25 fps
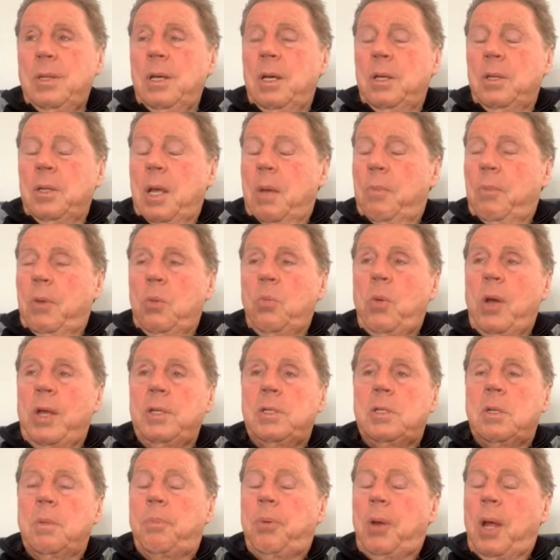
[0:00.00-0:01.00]
then we
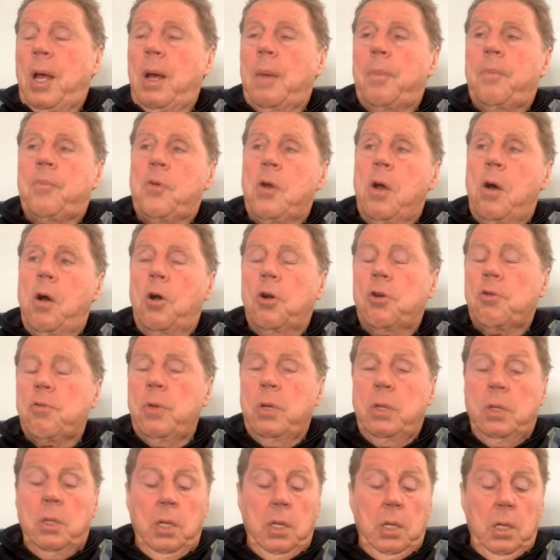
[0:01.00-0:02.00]
went to play at
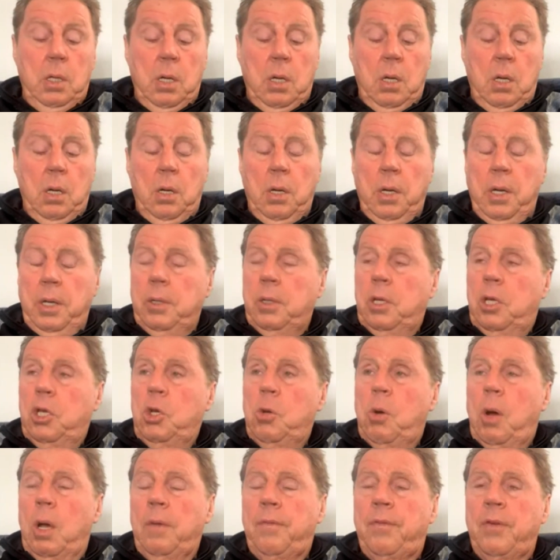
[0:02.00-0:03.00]
Braga in the
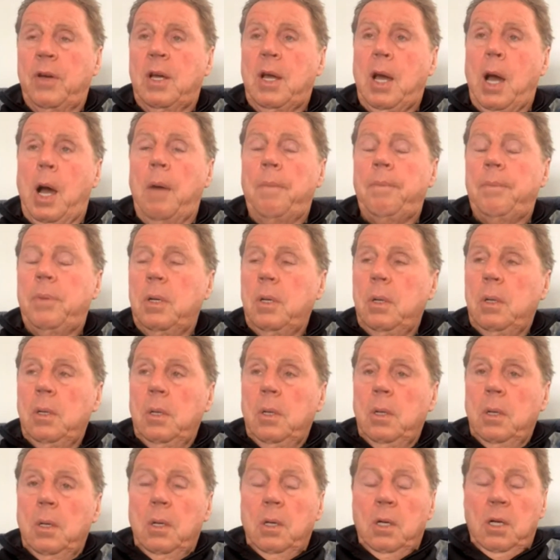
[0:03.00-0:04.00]
UEFA Cup.
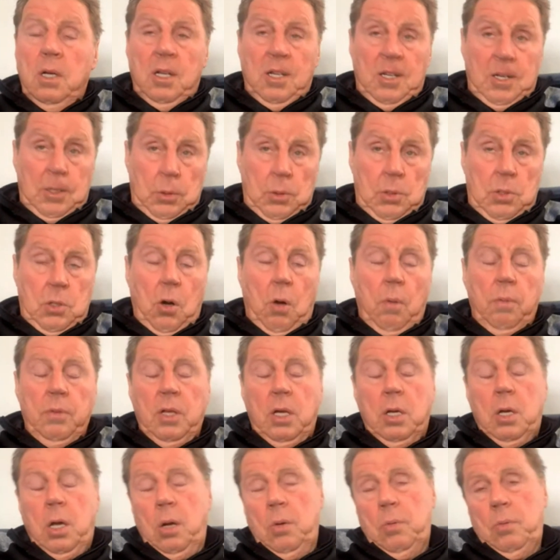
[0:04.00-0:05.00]
Got
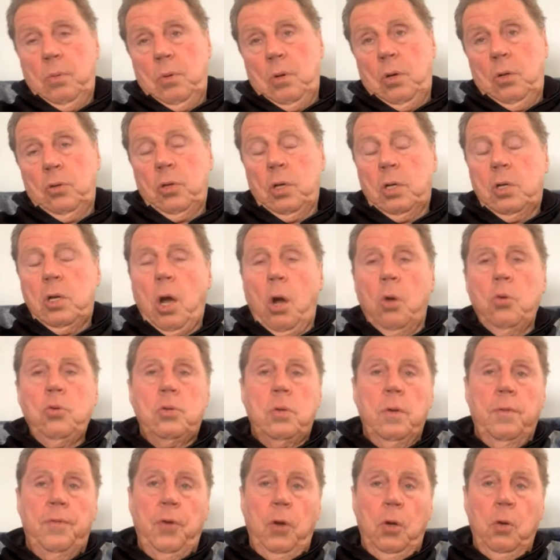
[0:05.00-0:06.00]
on the
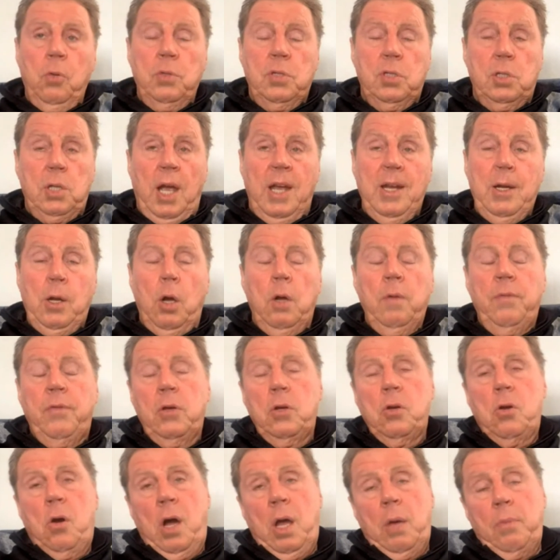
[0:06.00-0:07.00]
coach to follow. Stayed
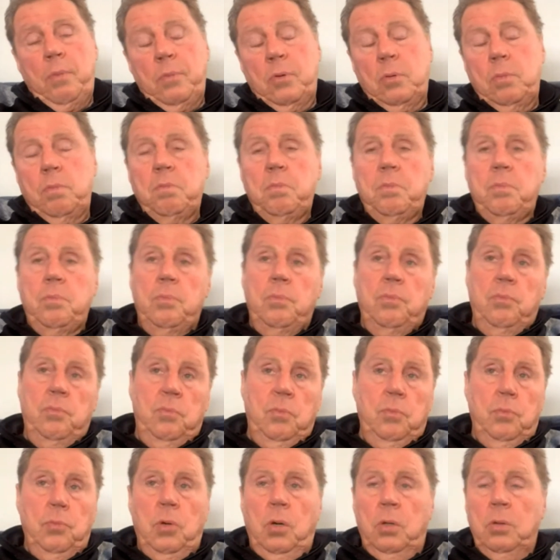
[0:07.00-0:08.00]
overnight
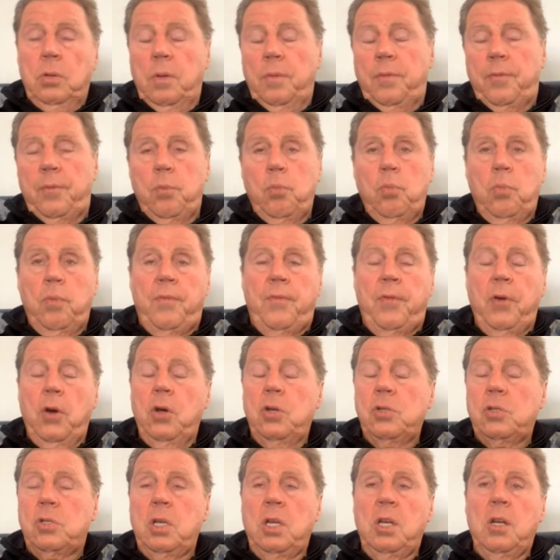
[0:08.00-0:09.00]
on the
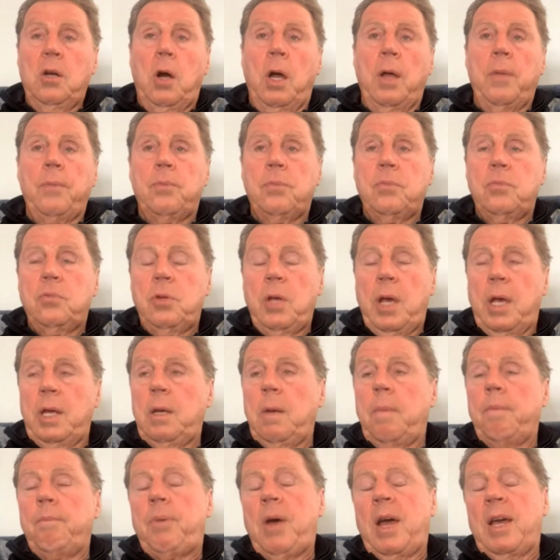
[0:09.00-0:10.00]
Thursday night,
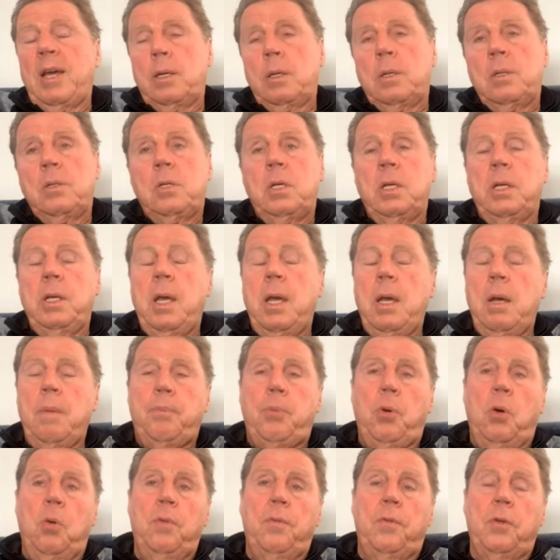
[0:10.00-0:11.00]
heading back to the
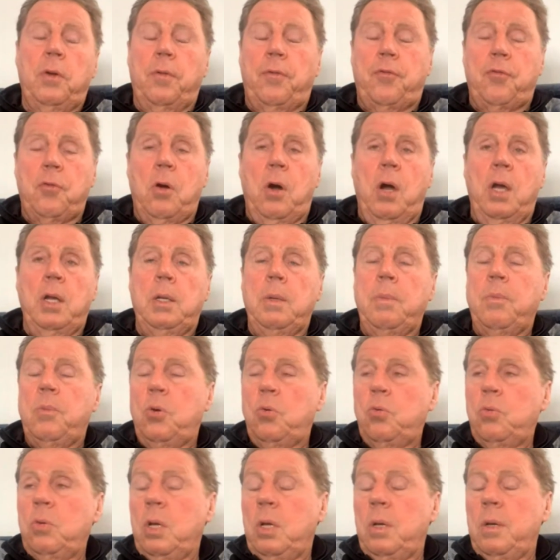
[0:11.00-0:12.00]
airport for the Friday
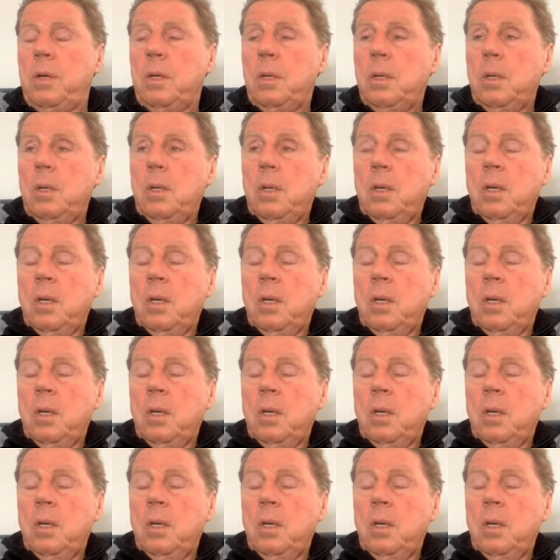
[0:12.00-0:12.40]
morning,